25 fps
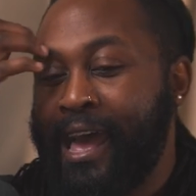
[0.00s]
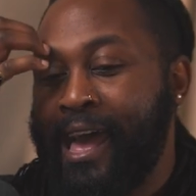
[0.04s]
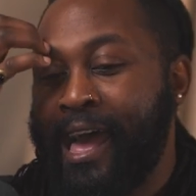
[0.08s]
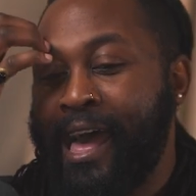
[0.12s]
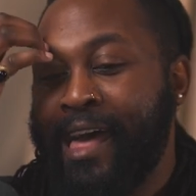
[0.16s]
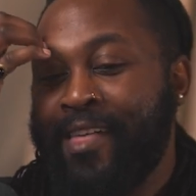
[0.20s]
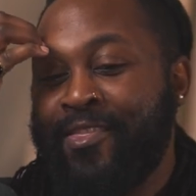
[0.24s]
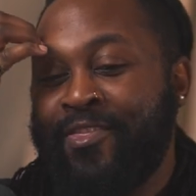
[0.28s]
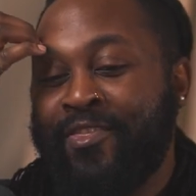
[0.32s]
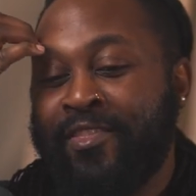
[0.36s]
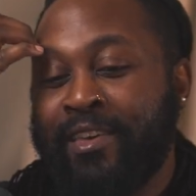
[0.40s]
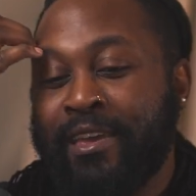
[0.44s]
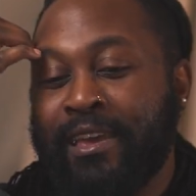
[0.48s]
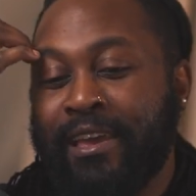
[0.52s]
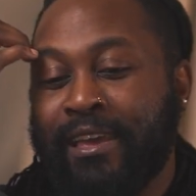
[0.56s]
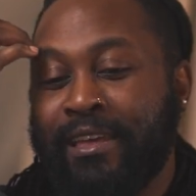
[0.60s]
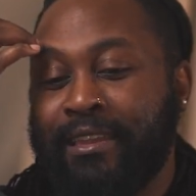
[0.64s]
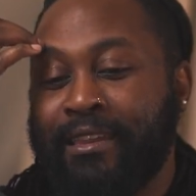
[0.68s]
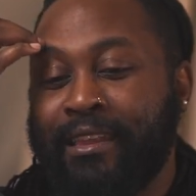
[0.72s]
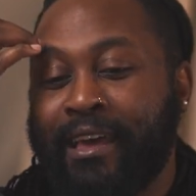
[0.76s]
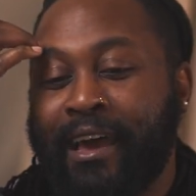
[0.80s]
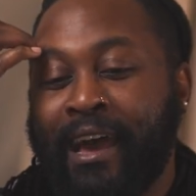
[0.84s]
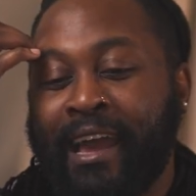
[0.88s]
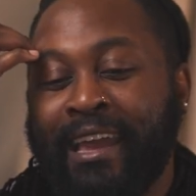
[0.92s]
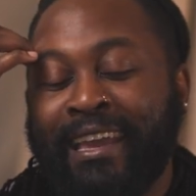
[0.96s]
And
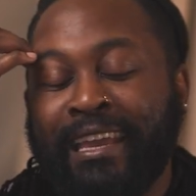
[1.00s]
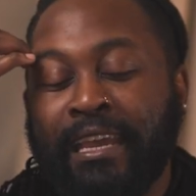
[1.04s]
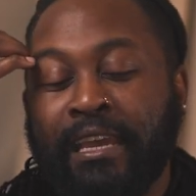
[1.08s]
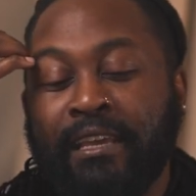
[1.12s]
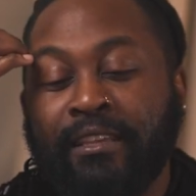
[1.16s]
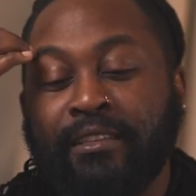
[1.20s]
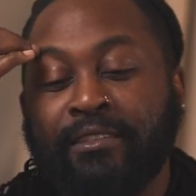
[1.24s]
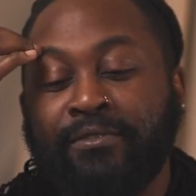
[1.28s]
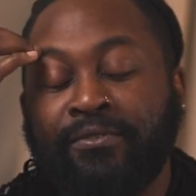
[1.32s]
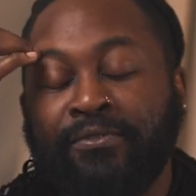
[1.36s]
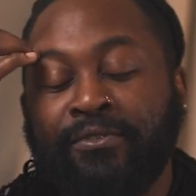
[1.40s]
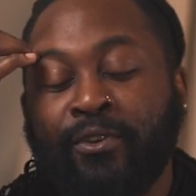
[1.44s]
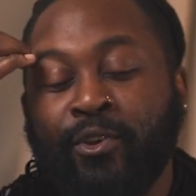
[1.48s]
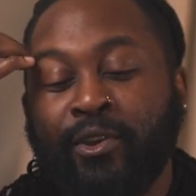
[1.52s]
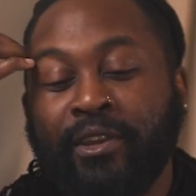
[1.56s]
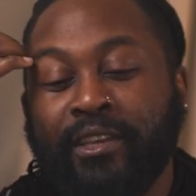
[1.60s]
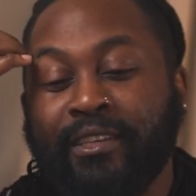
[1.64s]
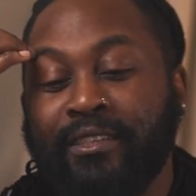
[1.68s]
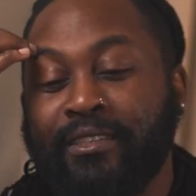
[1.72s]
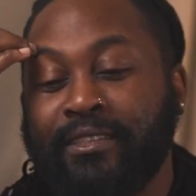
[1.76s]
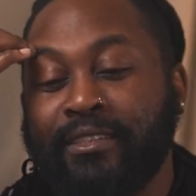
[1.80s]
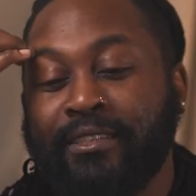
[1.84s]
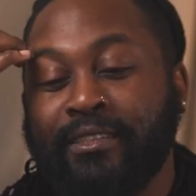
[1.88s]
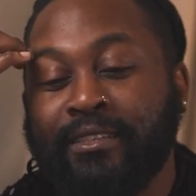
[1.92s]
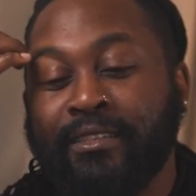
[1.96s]
then I hear this
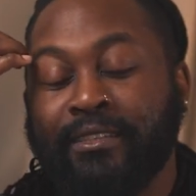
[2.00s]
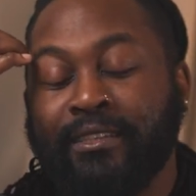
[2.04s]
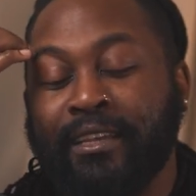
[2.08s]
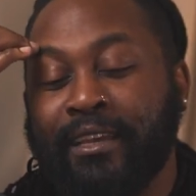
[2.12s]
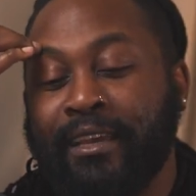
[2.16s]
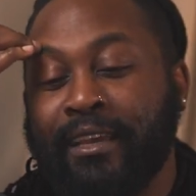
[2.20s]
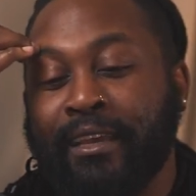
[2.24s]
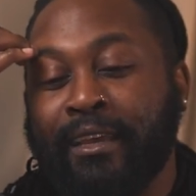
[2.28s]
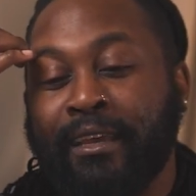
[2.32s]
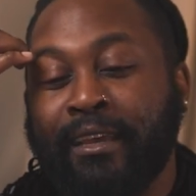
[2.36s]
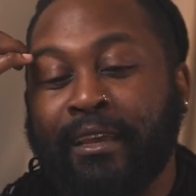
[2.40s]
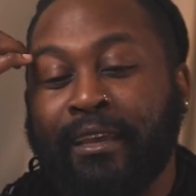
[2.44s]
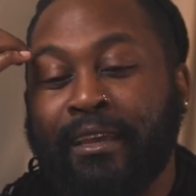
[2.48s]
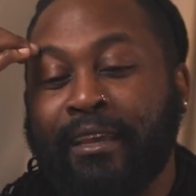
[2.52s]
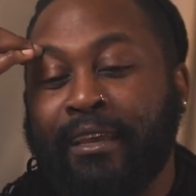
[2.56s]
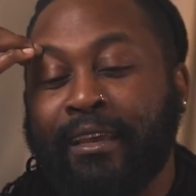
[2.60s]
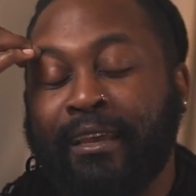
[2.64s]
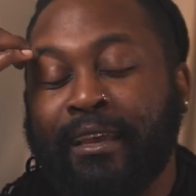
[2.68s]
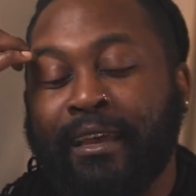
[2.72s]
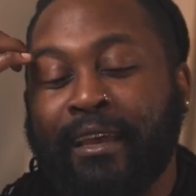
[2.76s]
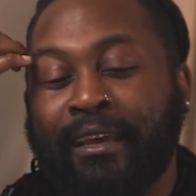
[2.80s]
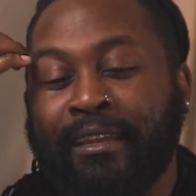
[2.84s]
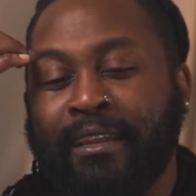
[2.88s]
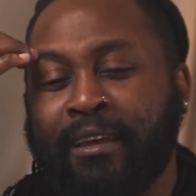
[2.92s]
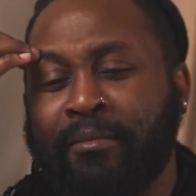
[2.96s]
voice
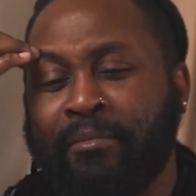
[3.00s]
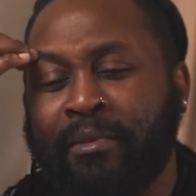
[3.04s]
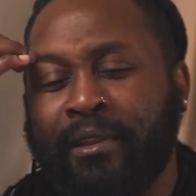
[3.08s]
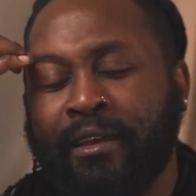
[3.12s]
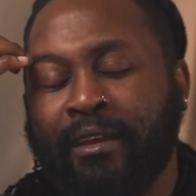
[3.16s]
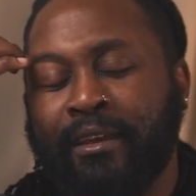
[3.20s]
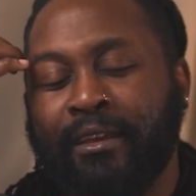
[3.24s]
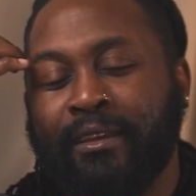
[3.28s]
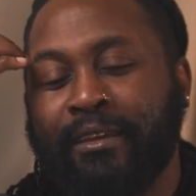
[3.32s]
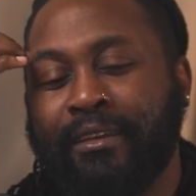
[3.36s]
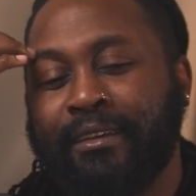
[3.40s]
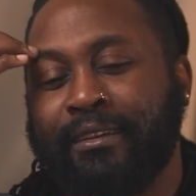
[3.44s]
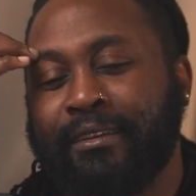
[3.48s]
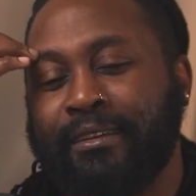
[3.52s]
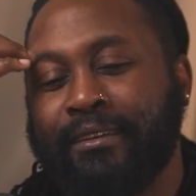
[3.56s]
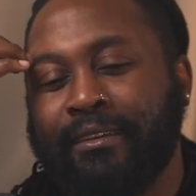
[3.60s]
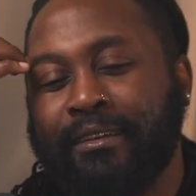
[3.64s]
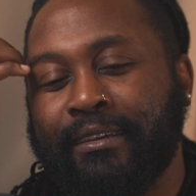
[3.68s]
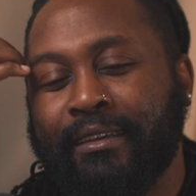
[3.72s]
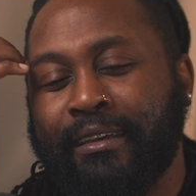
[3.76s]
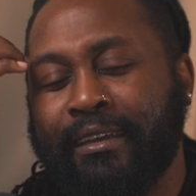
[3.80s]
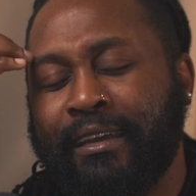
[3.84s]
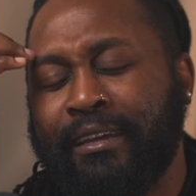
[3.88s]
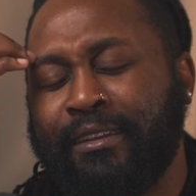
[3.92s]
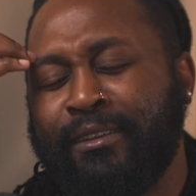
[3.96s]
and I'm like,
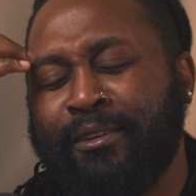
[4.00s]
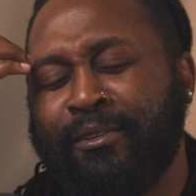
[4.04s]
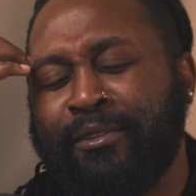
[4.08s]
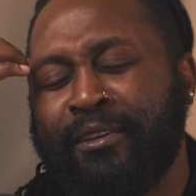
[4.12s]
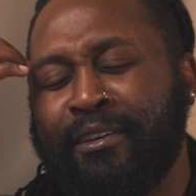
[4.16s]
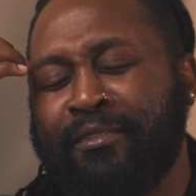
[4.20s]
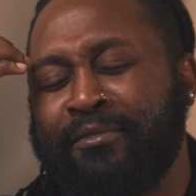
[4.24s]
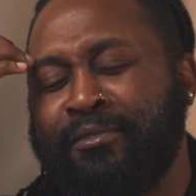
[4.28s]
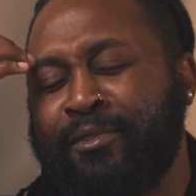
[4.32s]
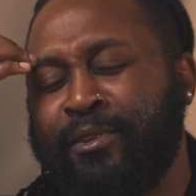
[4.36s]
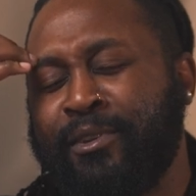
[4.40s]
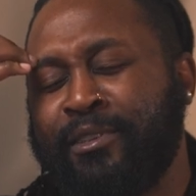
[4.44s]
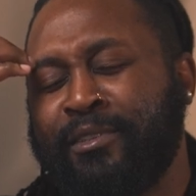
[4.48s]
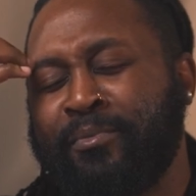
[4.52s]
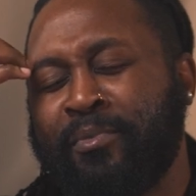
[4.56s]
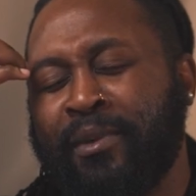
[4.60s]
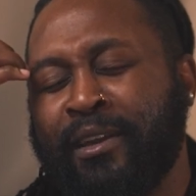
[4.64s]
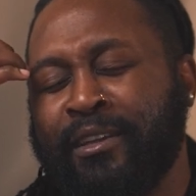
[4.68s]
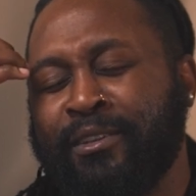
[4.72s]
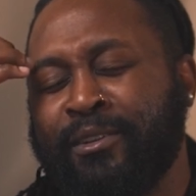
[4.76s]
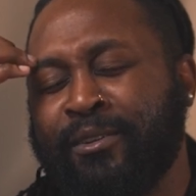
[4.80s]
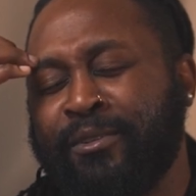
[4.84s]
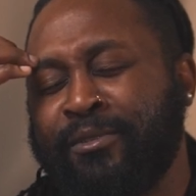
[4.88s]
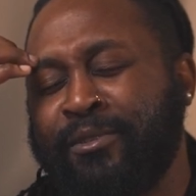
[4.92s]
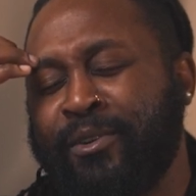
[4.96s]
I know that voice, but
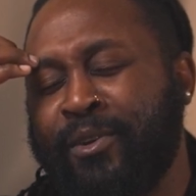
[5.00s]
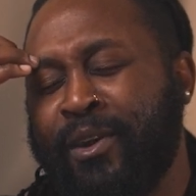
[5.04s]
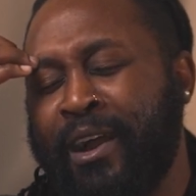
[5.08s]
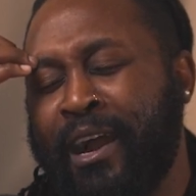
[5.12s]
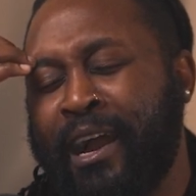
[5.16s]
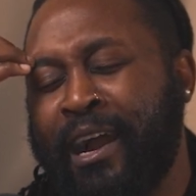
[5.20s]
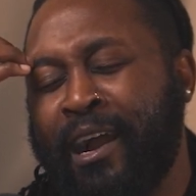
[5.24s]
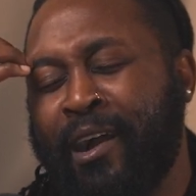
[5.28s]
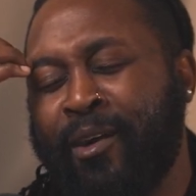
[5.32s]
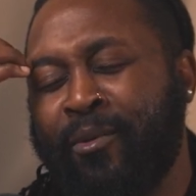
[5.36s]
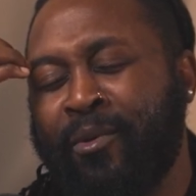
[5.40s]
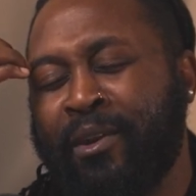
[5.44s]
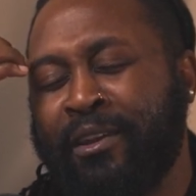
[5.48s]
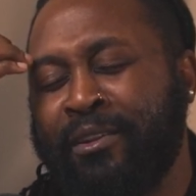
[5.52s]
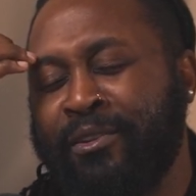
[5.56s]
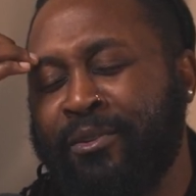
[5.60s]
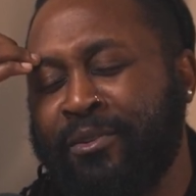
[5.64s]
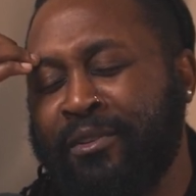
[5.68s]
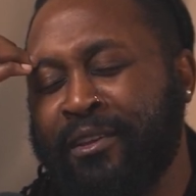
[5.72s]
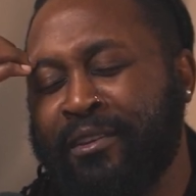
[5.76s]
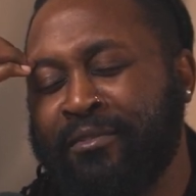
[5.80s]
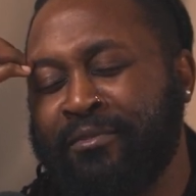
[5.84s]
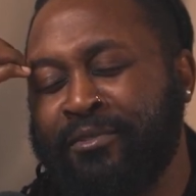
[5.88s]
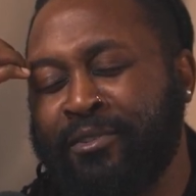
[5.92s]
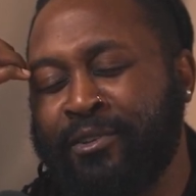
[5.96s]
I don't know how I
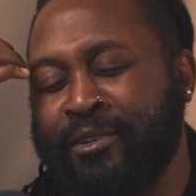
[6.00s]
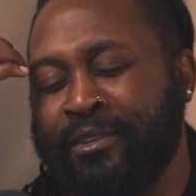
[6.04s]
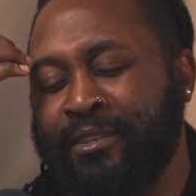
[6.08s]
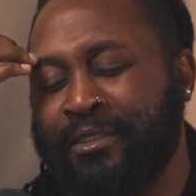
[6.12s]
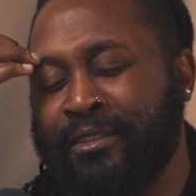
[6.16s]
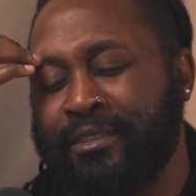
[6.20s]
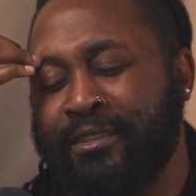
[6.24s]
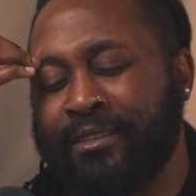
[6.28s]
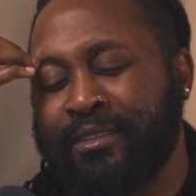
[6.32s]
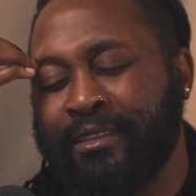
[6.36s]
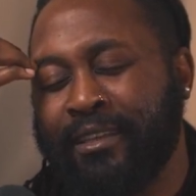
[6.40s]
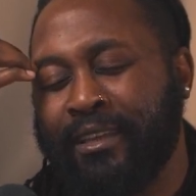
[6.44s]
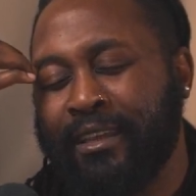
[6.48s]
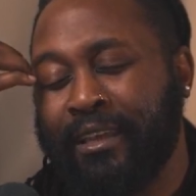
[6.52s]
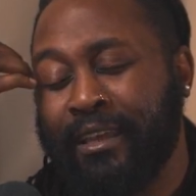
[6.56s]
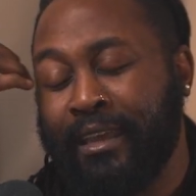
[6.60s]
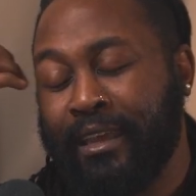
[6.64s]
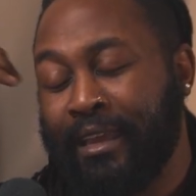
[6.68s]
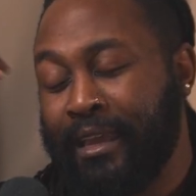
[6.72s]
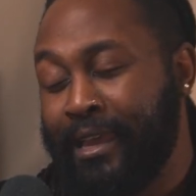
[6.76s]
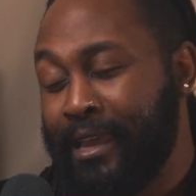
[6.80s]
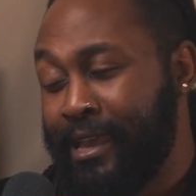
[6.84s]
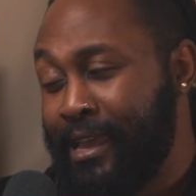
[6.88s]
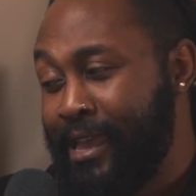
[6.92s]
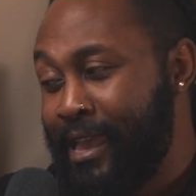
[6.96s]
know that voice.
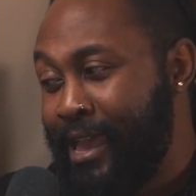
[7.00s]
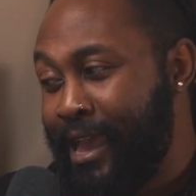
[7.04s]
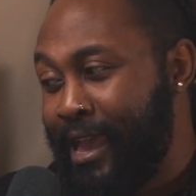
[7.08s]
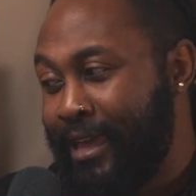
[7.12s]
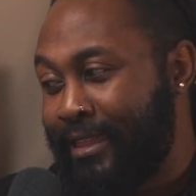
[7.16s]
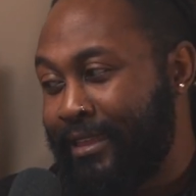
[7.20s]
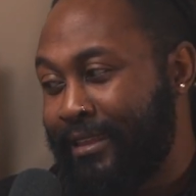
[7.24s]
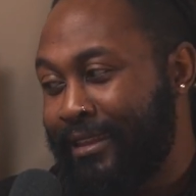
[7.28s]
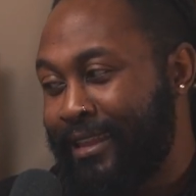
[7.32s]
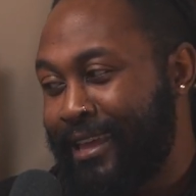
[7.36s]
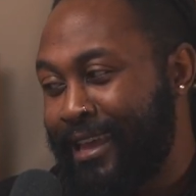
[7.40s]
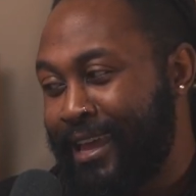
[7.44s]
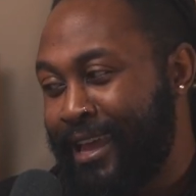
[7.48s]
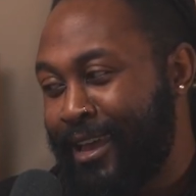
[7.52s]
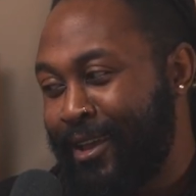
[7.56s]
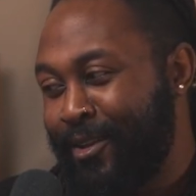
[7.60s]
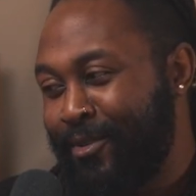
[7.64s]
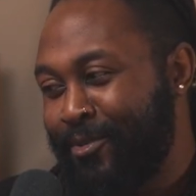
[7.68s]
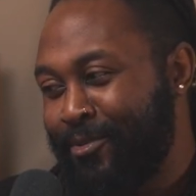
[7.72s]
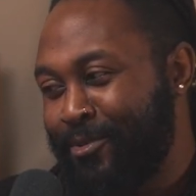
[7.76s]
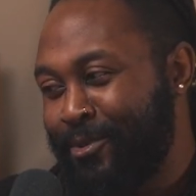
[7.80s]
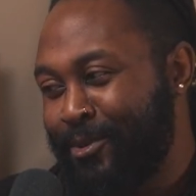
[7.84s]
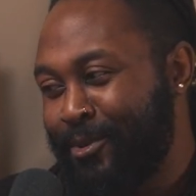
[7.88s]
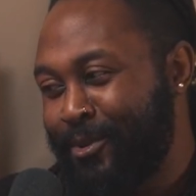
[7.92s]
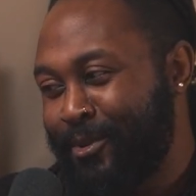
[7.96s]
And then
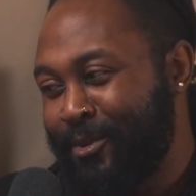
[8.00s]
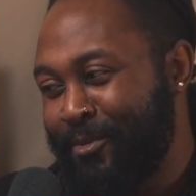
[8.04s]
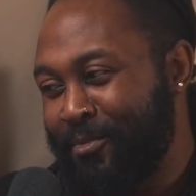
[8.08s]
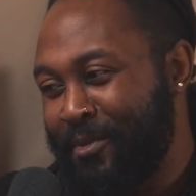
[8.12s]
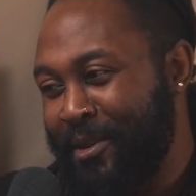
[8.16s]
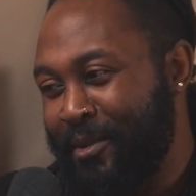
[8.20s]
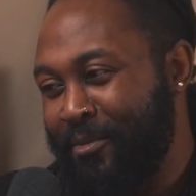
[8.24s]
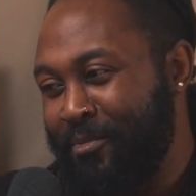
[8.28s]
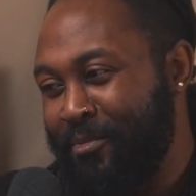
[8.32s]
out walks my